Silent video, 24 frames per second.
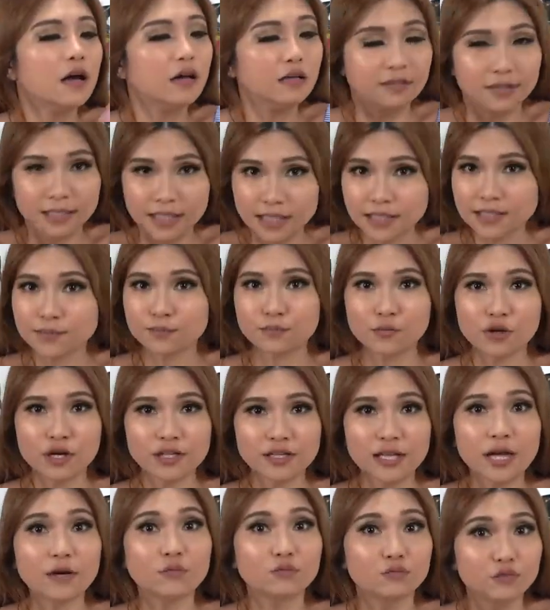This
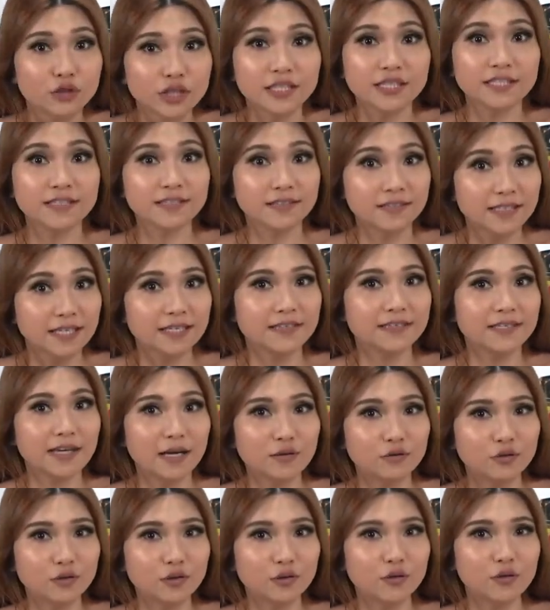product really sticks
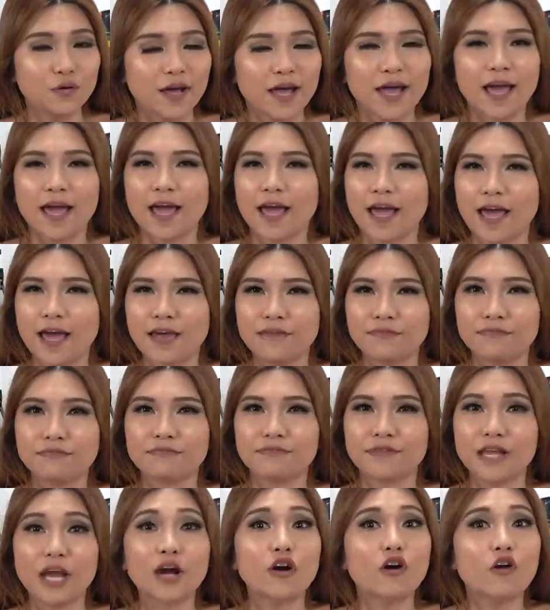out though, and
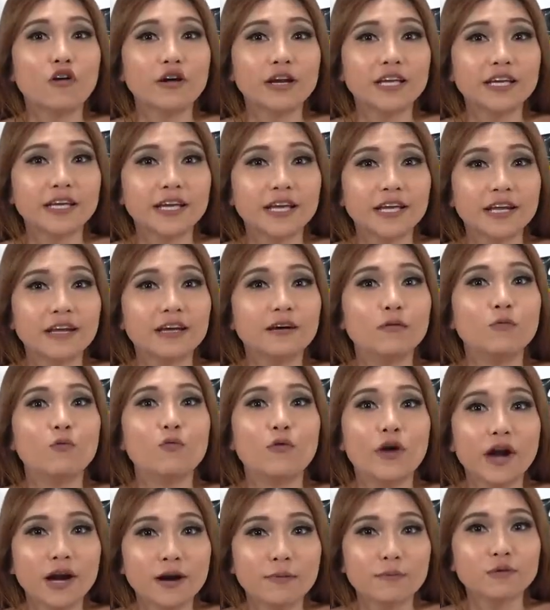they're calling it a
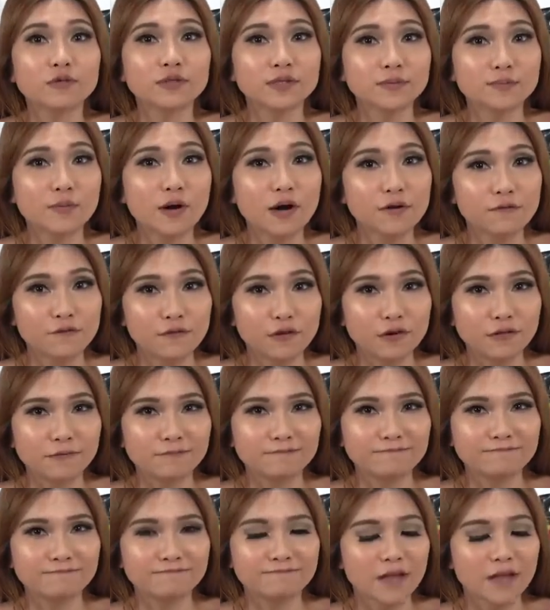wearable smartphone.